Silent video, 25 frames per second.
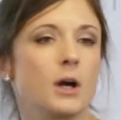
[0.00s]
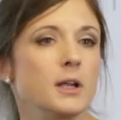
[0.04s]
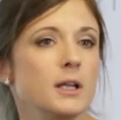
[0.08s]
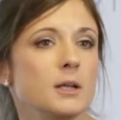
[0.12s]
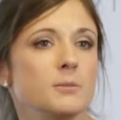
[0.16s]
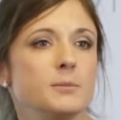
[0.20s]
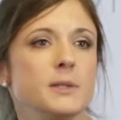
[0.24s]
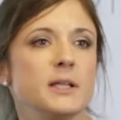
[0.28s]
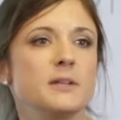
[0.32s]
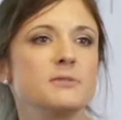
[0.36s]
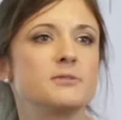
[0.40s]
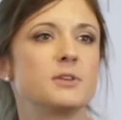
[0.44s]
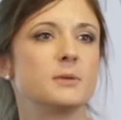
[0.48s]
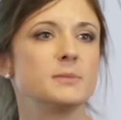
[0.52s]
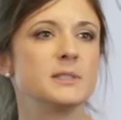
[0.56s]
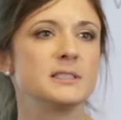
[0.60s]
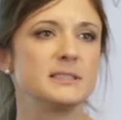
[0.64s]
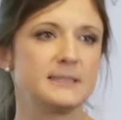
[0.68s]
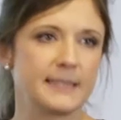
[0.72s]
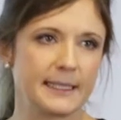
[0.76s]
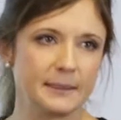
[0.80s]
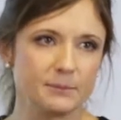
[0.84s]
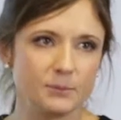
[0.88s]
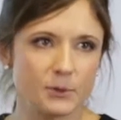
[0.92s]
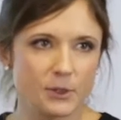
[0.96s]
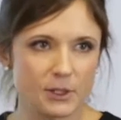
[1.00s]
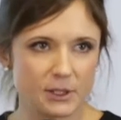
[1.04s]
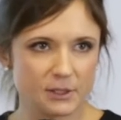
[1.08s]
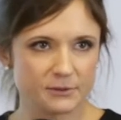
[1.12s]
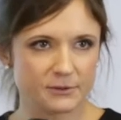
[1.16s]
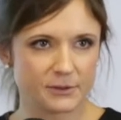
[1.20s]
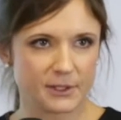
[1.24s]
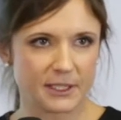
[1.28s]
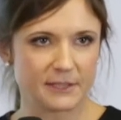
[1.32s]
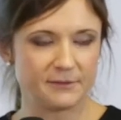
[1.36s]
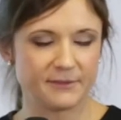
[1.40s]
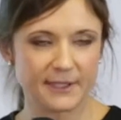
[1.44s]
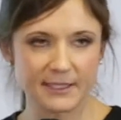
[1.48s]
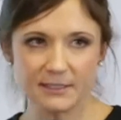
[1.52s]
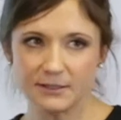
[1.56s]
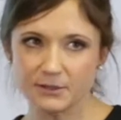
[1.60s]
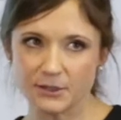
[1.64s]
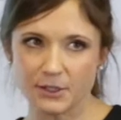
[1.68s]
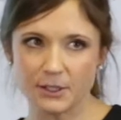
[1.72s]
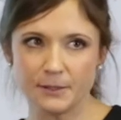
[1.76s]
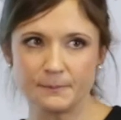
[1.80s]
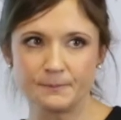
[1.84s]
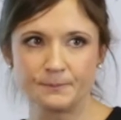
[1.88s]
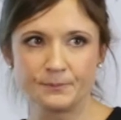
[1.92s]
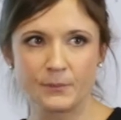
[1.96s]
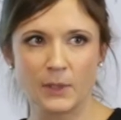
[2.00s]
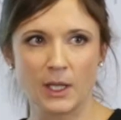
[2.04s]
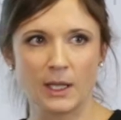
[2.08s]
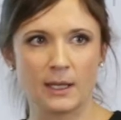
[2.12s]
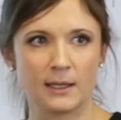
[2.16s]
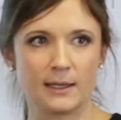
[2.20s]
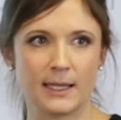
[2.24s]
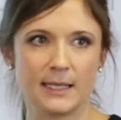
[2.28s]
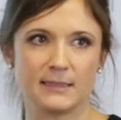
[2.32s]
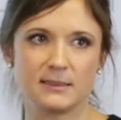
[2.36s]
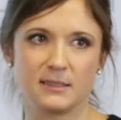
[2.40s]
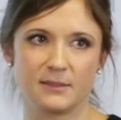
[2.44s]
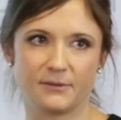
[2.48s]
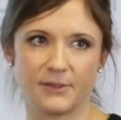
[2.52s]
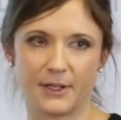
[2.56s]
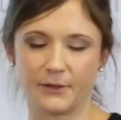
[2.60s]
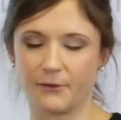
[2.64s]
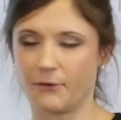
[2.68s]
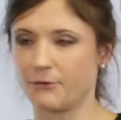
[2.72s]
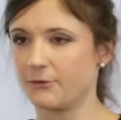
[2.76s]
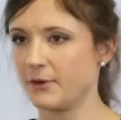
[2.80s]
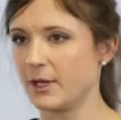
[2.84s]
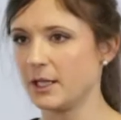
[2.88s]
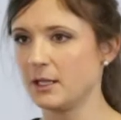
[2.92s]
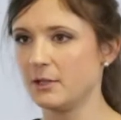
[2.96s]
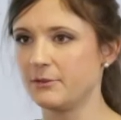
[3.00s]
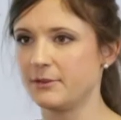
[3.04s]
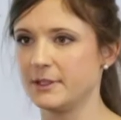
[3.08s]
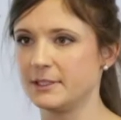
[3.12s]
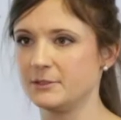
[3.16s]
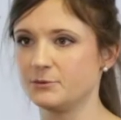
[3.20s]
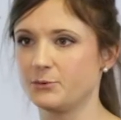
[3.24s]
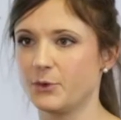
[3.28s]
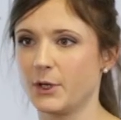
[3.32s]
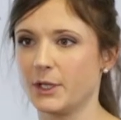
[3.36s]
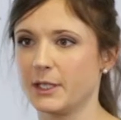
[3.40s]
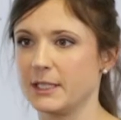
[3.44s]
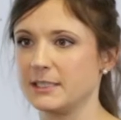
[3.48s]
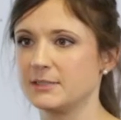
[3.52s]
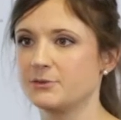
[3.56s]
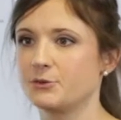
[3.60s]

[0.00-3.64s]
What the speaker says: arguably, from the standpoint of an investor, that's a very relevant one.